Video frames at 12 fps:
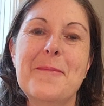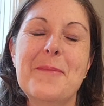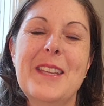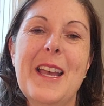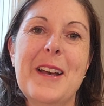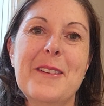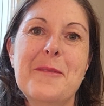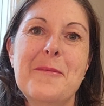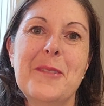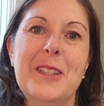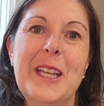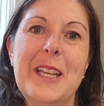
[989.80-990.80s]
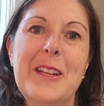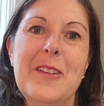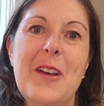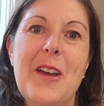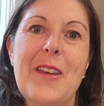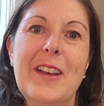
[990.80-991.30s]
yeah, we'll let you know
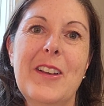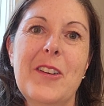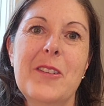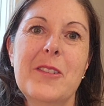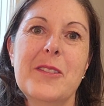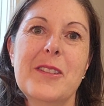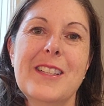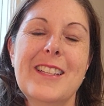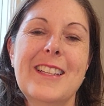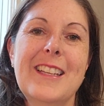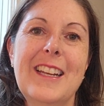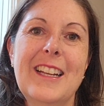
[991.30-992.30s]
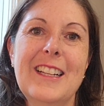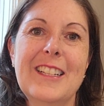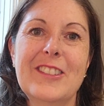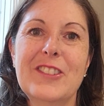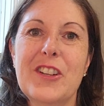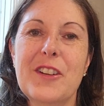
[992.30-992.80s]
how that goes. Getting a
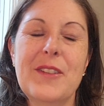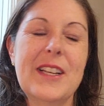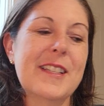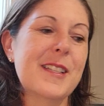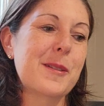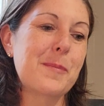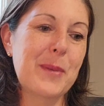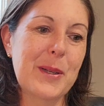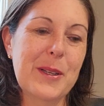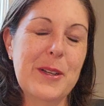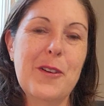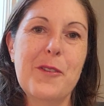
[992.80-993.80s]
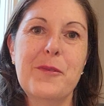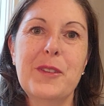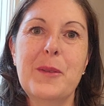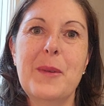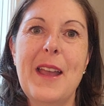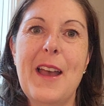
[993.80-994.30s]
little nervous, but
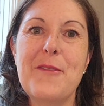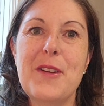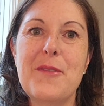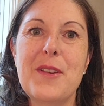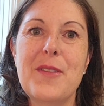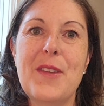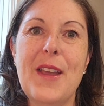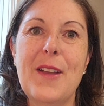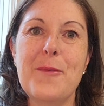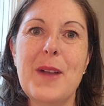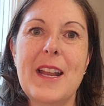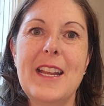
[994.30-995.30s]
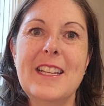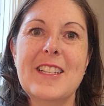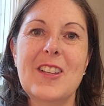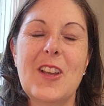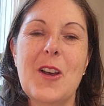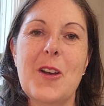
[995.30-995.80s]
hopefully we have everything ready to
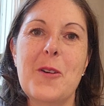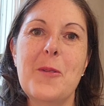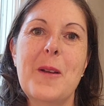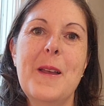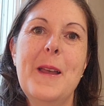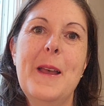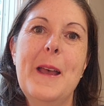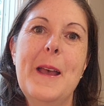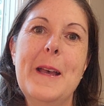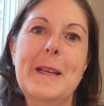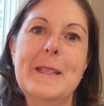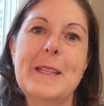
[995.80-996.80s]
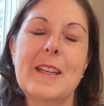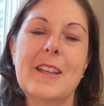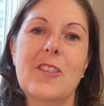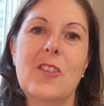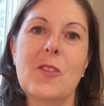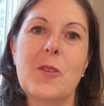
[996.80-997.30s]
go and it
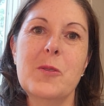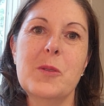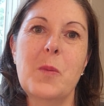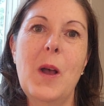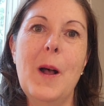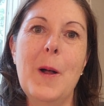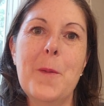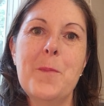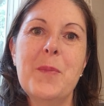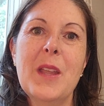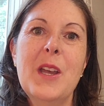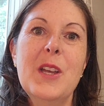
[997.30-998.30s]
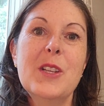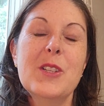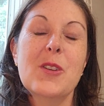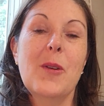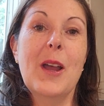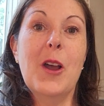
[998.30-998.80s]
all goes well.
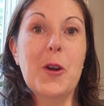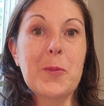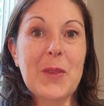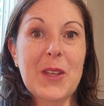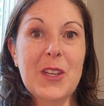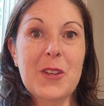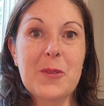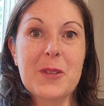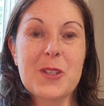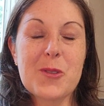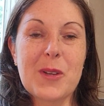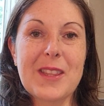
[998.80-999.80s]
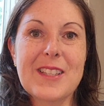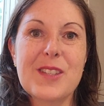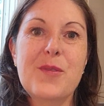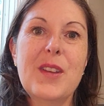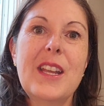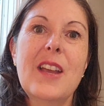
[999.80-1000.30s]
So I hope that you enjoyed this
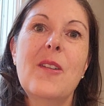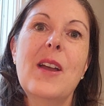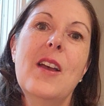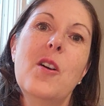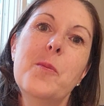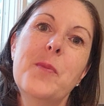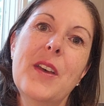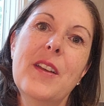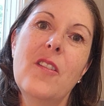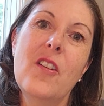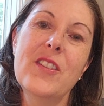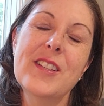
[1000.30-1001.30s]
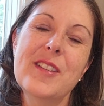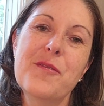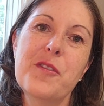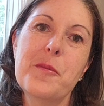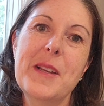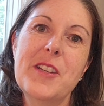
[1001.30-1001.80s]
video. I hope that all this
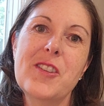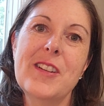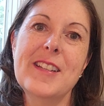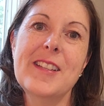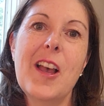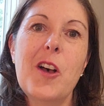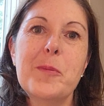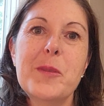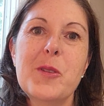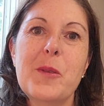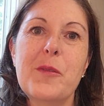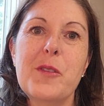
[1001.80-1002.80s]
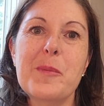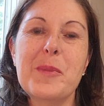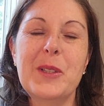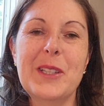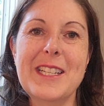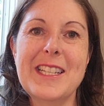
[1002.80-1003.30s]
information has helped you if you're
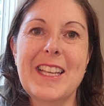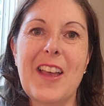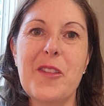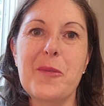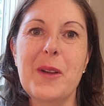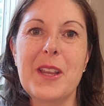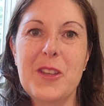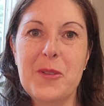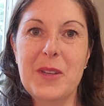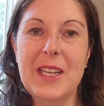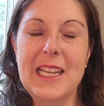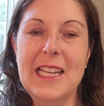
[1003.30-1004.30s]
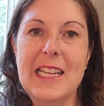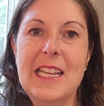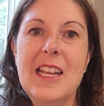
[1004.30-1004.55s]
pulling together what you need